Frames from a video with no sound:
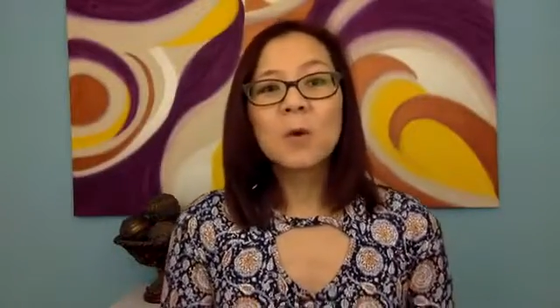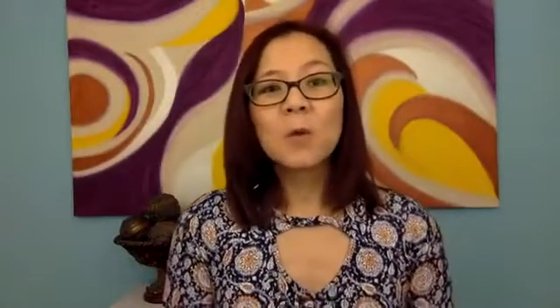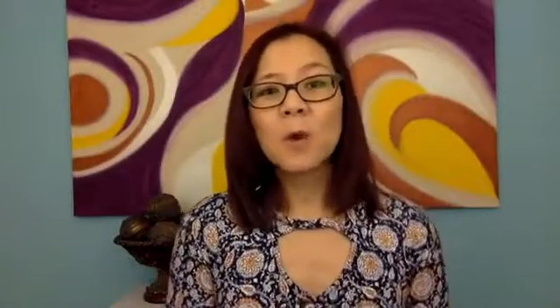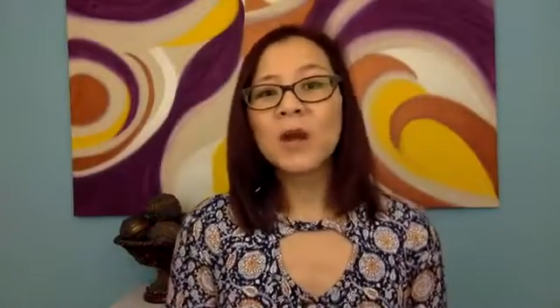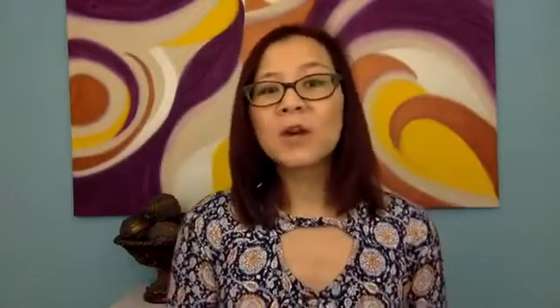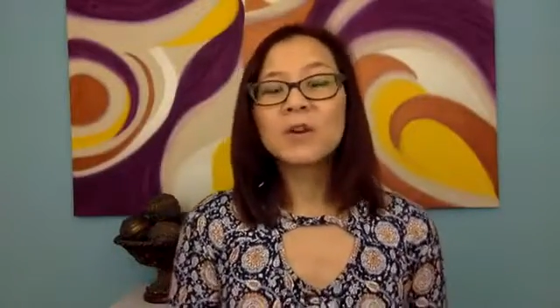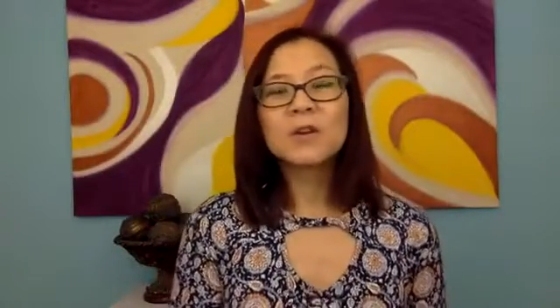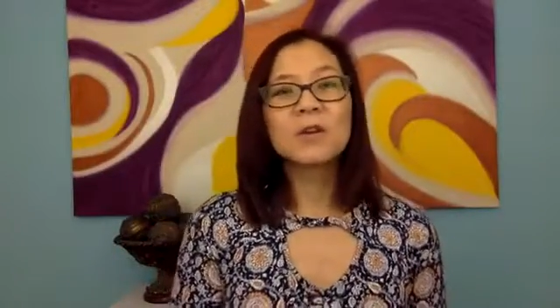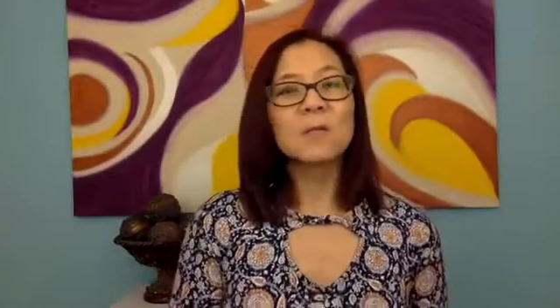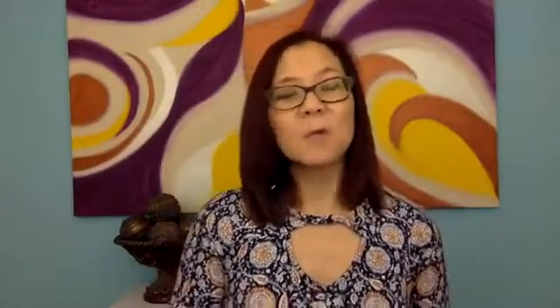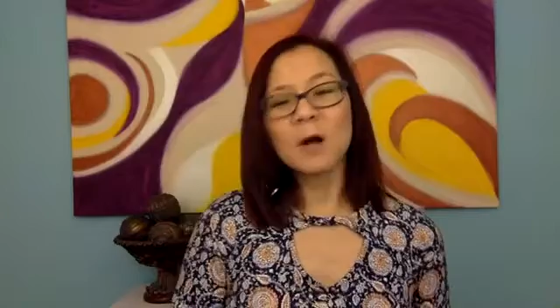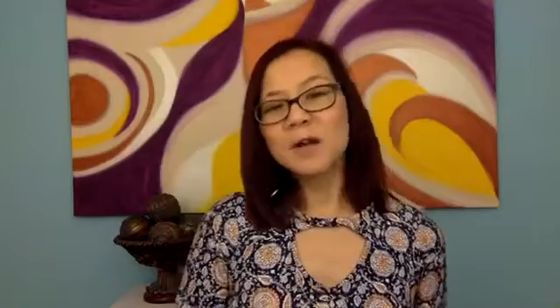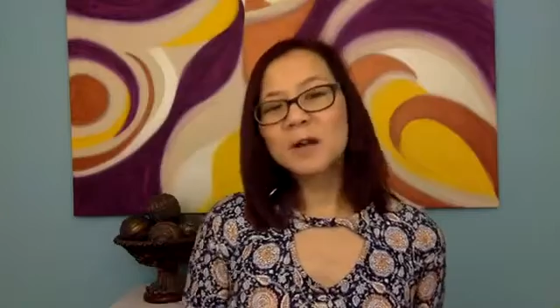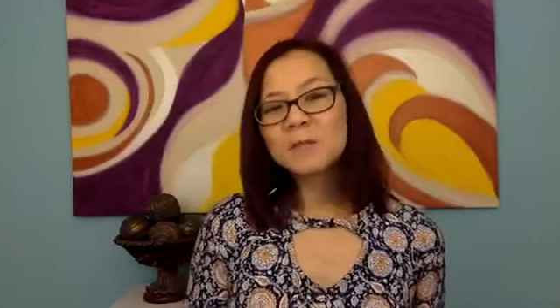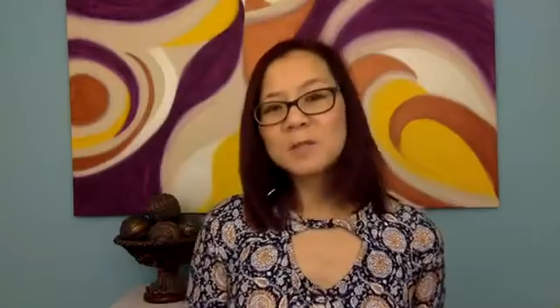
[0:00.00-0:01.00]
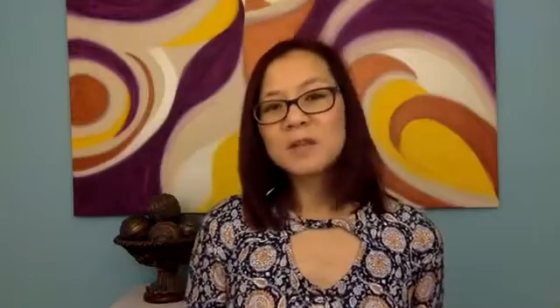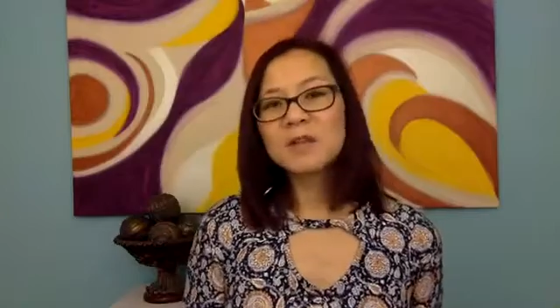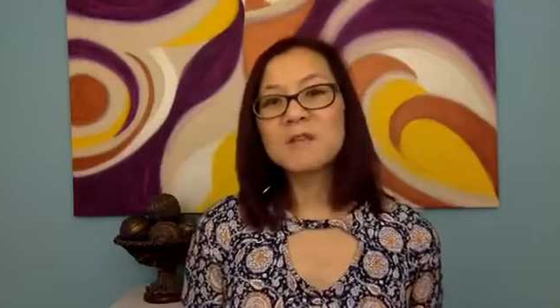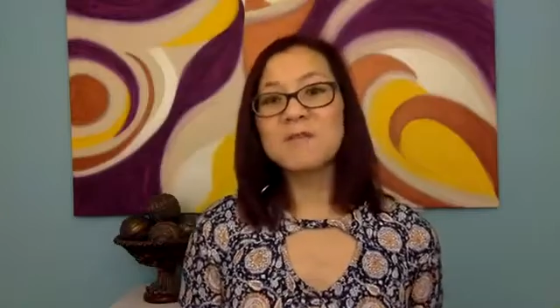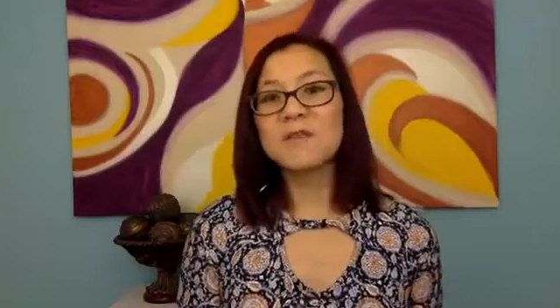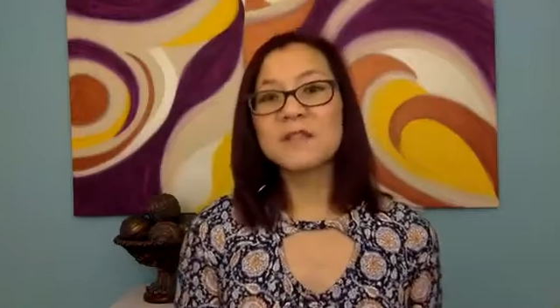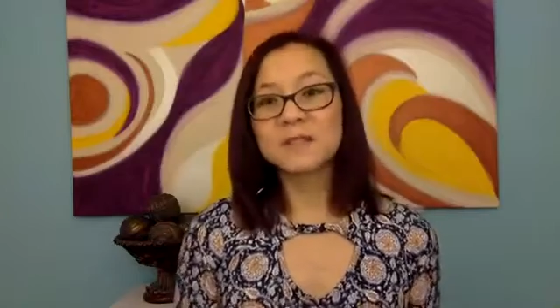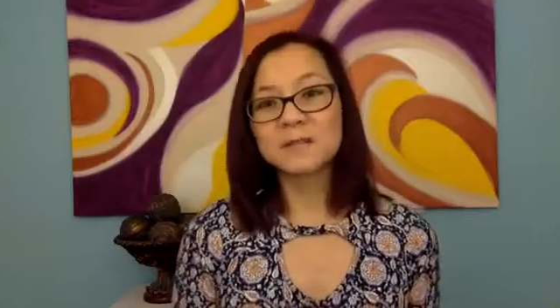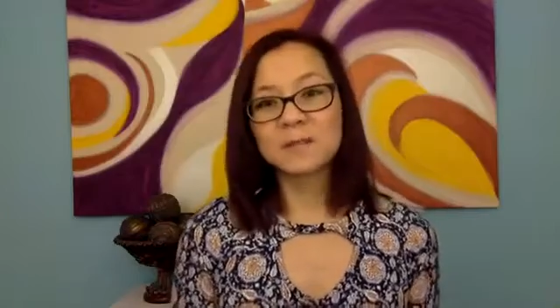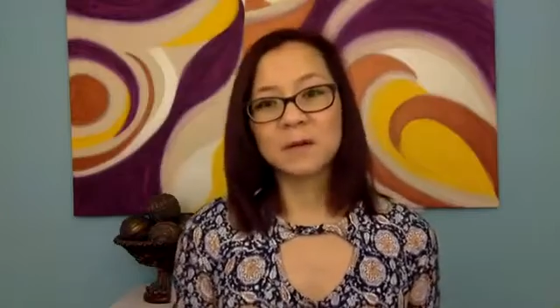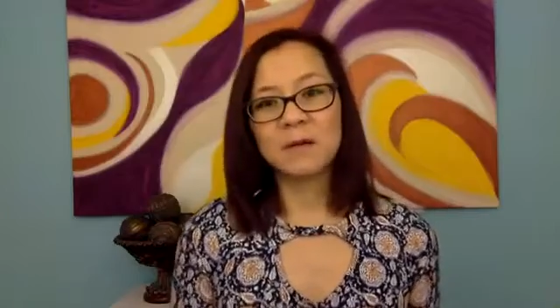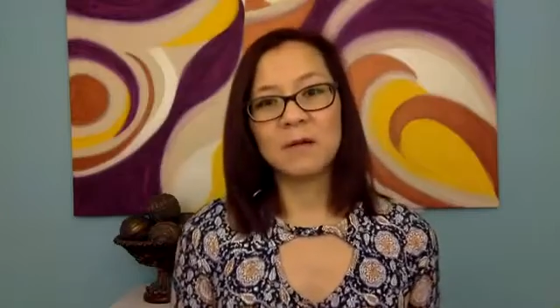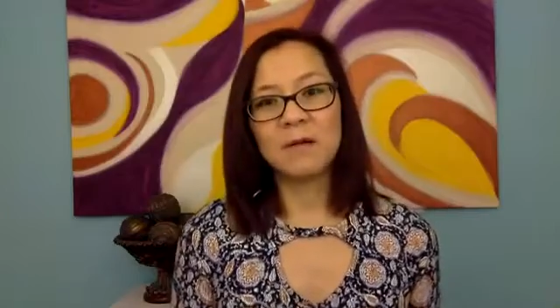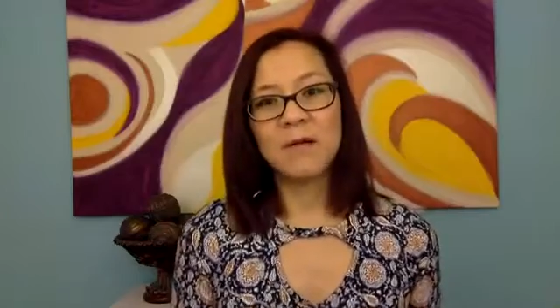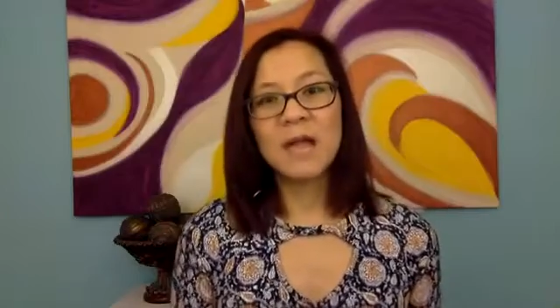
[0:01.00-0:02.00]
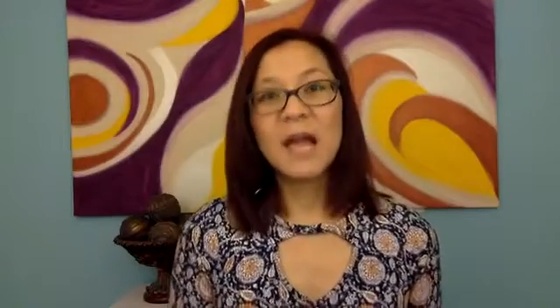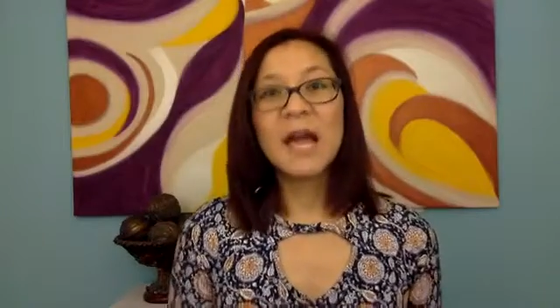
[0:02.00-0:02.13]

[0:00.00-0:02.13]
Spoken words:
where you want to be visible